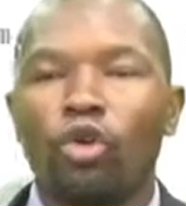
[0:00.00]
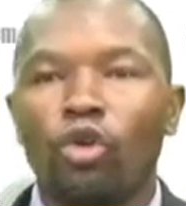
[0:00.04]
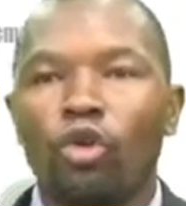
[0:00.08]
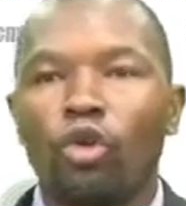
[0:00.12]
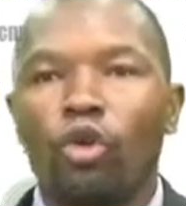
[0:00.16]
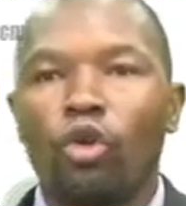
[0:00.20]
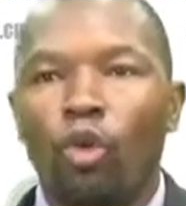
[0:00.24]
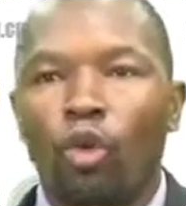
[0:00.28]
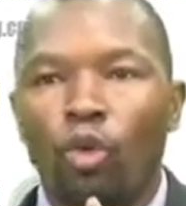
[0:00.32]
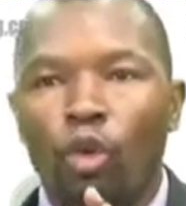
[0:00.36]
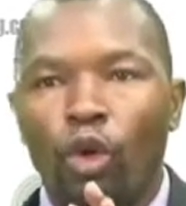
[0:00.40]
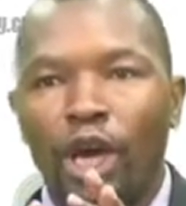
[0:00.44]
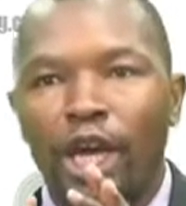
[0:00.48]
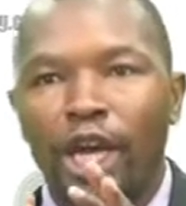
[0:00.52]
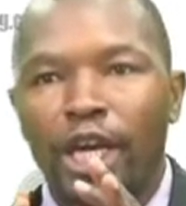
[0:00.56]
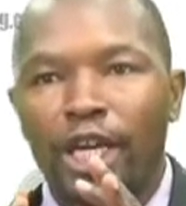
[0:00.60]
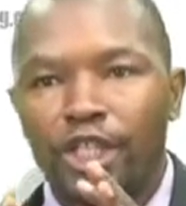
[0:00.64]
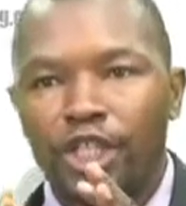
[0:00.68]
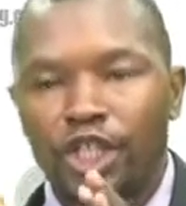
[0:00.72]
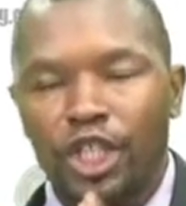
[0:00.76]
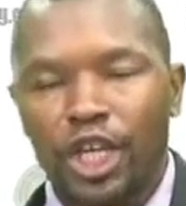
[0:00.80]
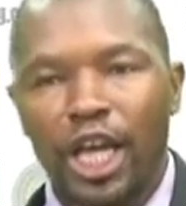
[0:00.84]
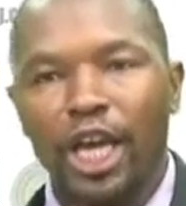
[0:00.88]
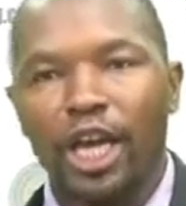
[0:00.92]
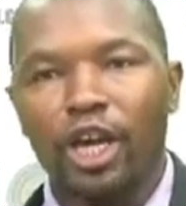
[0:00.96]

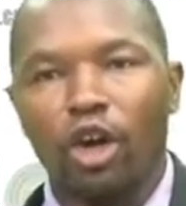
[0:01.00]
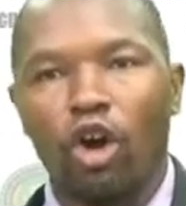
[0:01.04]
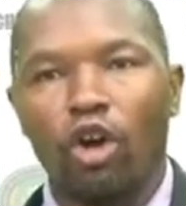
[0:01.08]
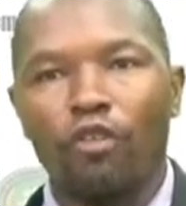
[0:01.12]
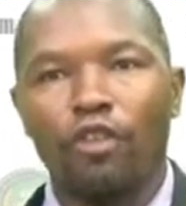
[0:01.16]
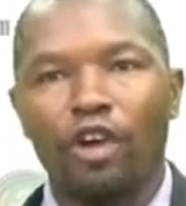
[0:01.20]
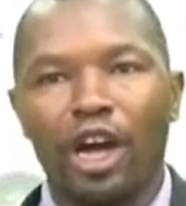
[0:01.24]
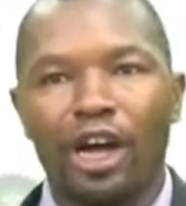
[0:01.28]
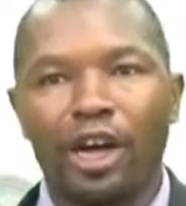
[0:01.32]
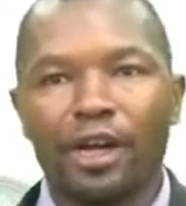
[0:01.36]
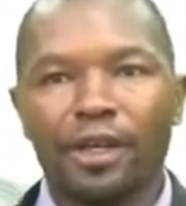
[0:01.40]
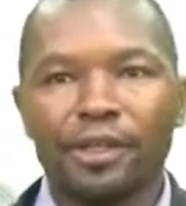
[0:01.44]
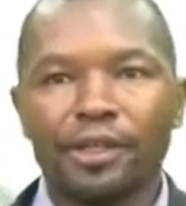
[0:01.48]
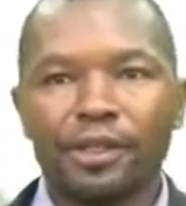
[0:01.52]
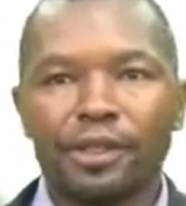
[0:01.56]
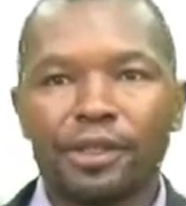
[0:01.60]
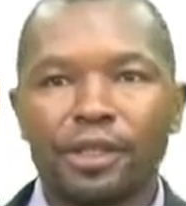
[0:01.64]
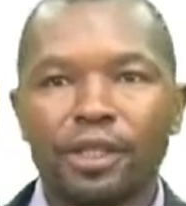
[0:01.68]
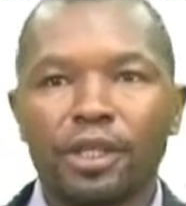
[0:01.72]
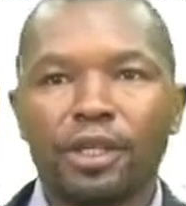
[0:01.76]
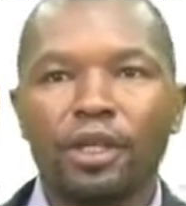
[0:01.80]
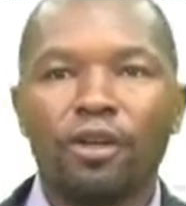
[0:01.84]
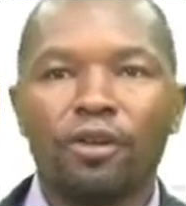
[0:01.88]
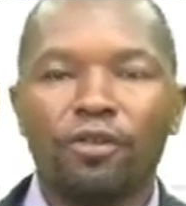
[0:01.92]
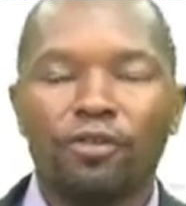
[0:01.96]
We take over
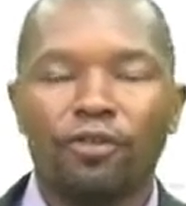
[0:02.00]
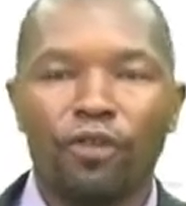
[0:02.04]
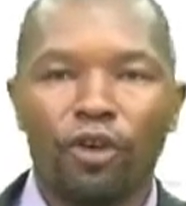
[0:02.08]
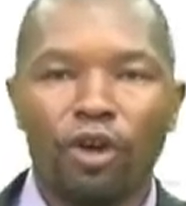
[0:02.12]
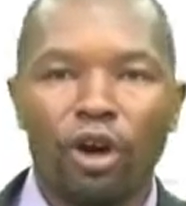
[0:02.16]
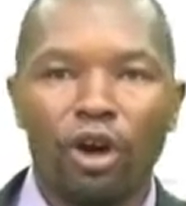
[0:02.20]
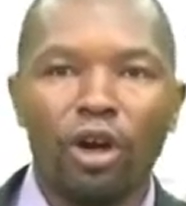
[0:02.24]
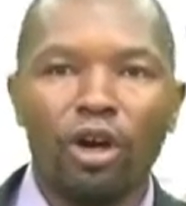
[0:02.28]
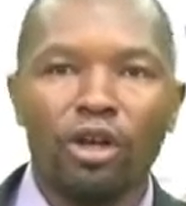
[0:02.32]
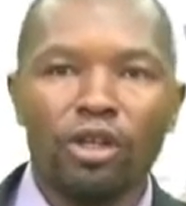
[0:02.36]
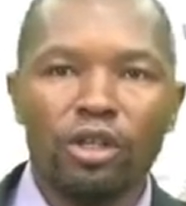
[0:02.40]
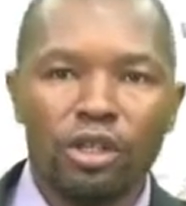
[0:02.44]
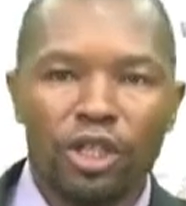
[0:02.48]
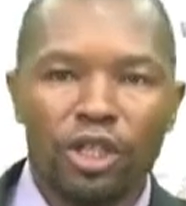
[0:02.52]
for the